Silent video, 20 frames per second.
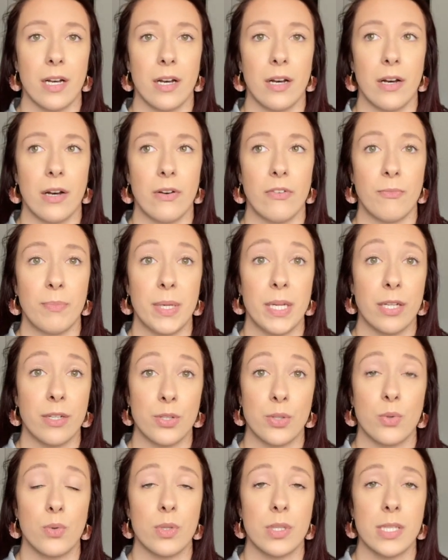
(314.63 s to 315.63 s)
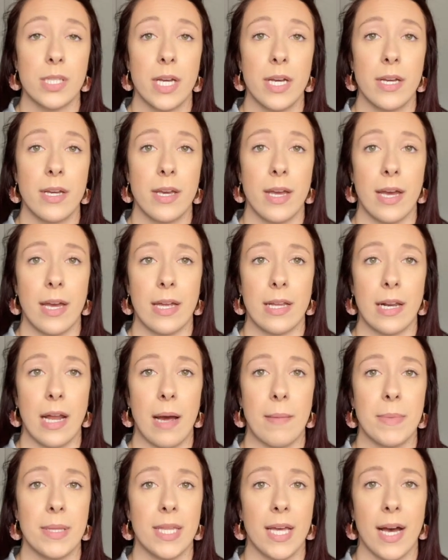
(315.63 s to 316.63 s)
of being a school psych and
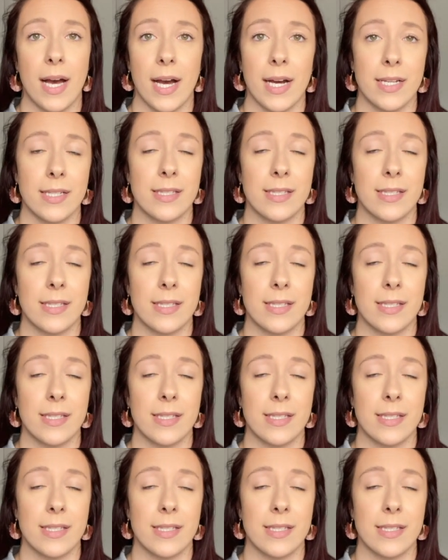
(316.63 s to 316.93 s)
I'm in the high